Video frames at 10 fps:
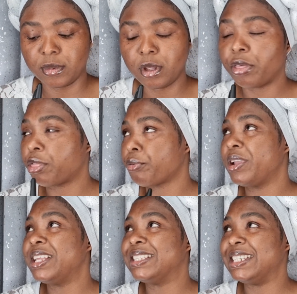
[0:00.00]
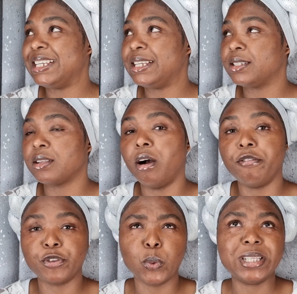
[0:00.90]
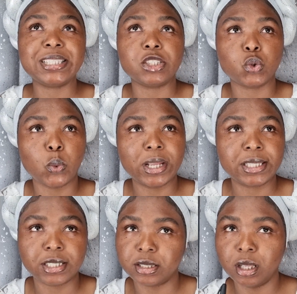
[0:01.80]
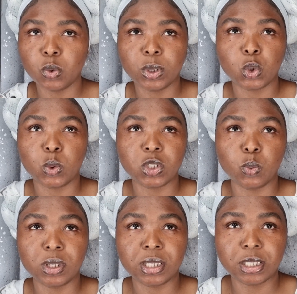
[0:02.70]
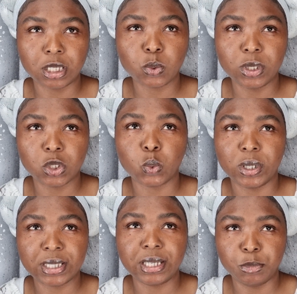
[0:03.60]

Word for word: The three Ds of 2020. It's not 2021 I did it. 2020.